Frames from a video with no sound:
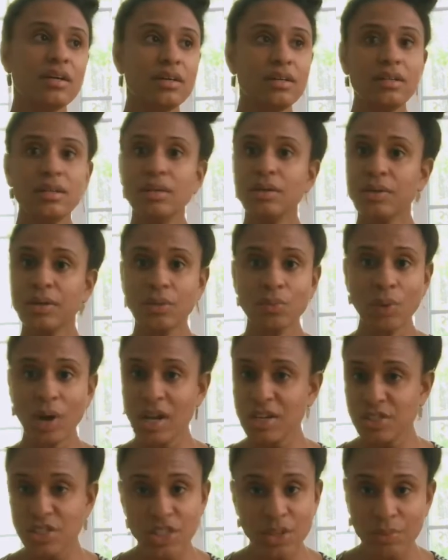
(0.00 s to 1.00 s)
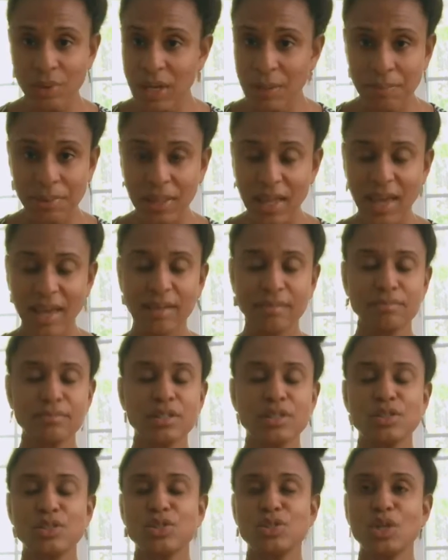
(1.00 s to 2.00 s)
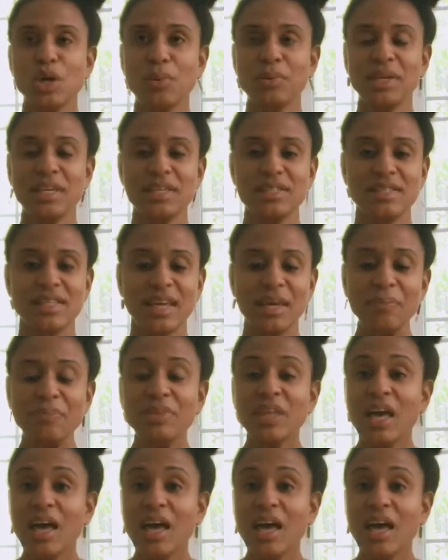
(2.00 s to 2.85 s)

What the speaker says: you can watch the replay. So easy.